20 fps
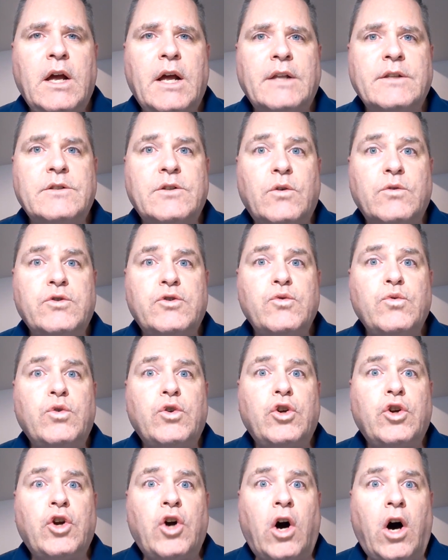And so
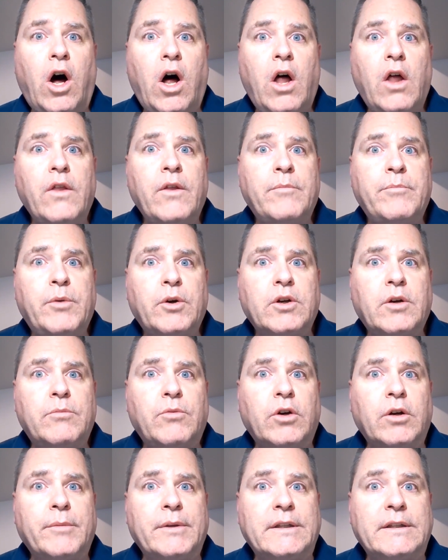to call the Book of
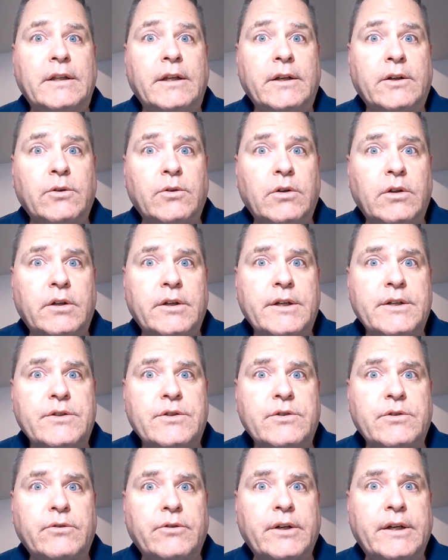Mormon literal
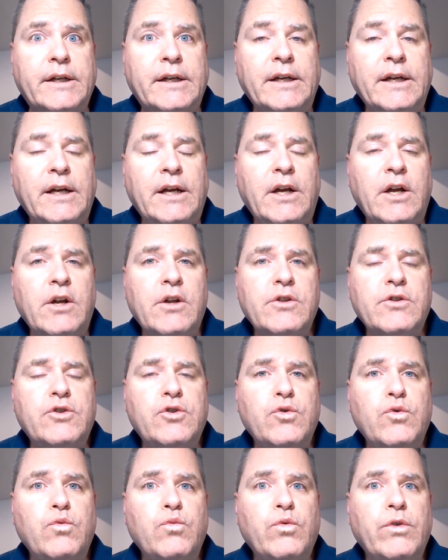history
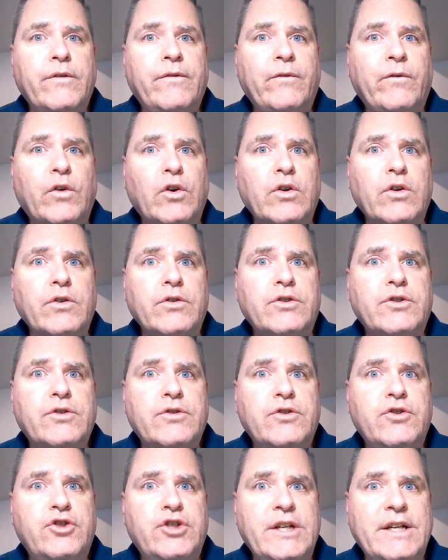to refer
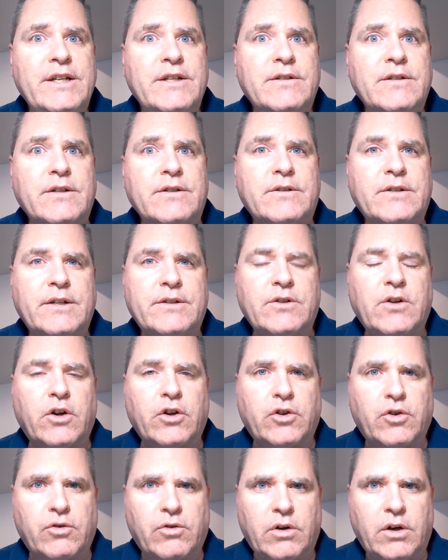to Jesus as
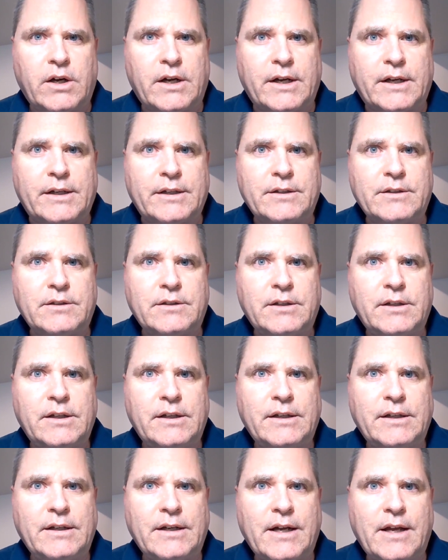our Christ,
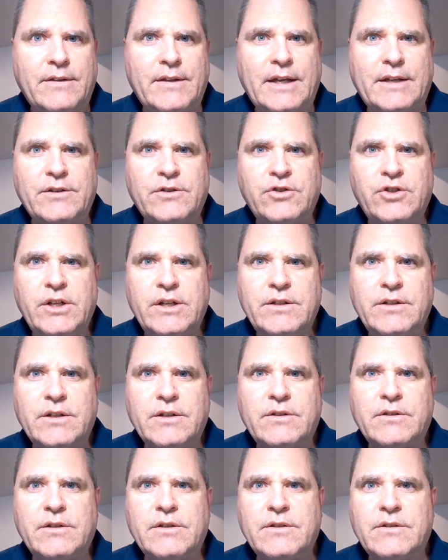and that
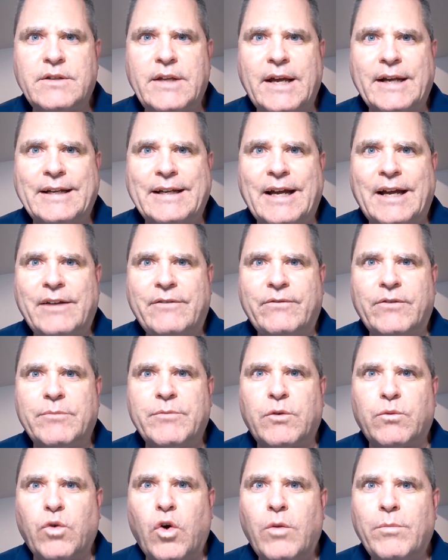Jesus is that guy
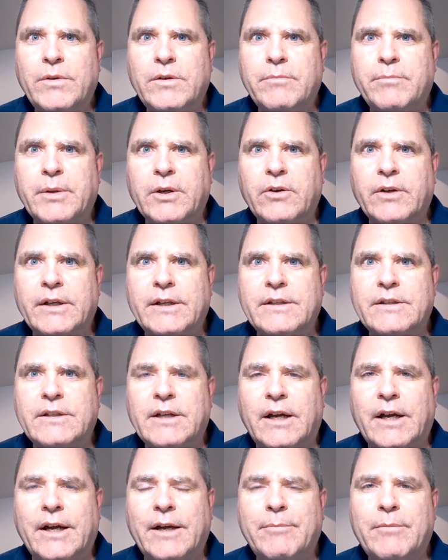from the Roman period
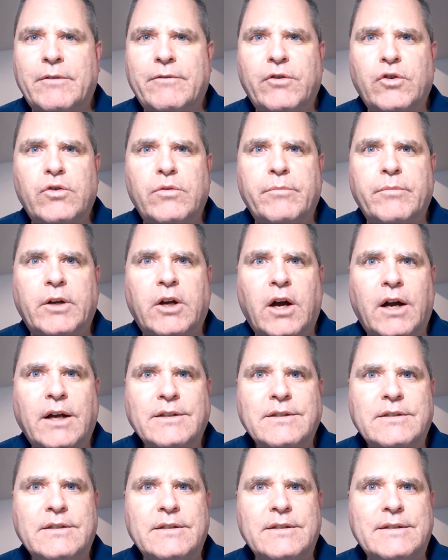time of whom
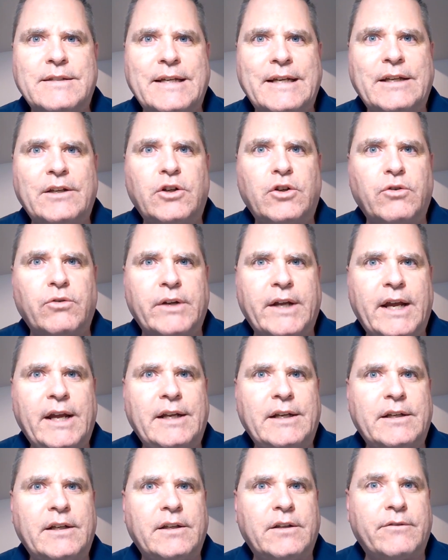Constantine
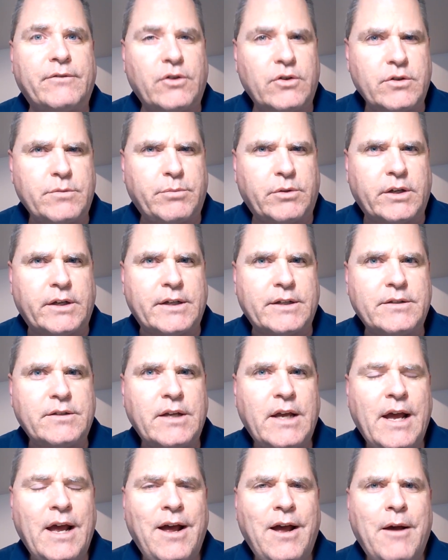created in the first place,
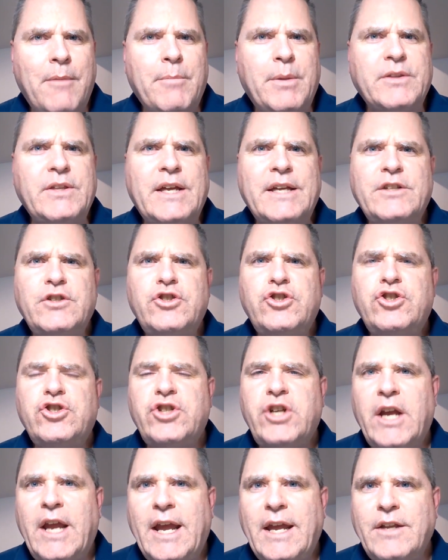but then
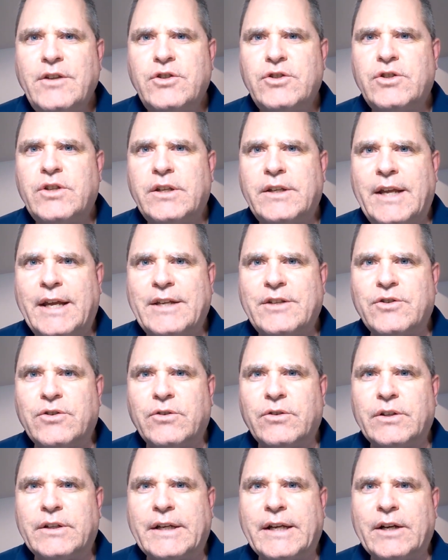changed the
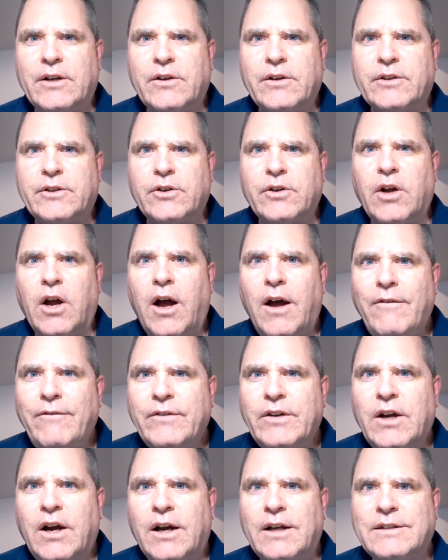nature and character
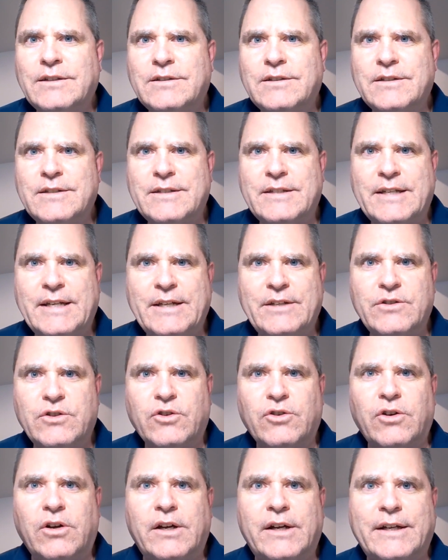of Constantine's
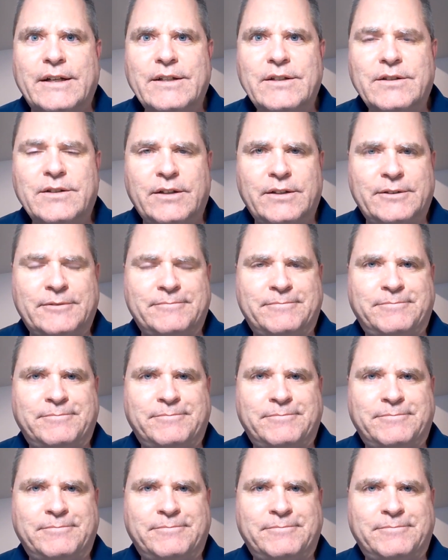Christ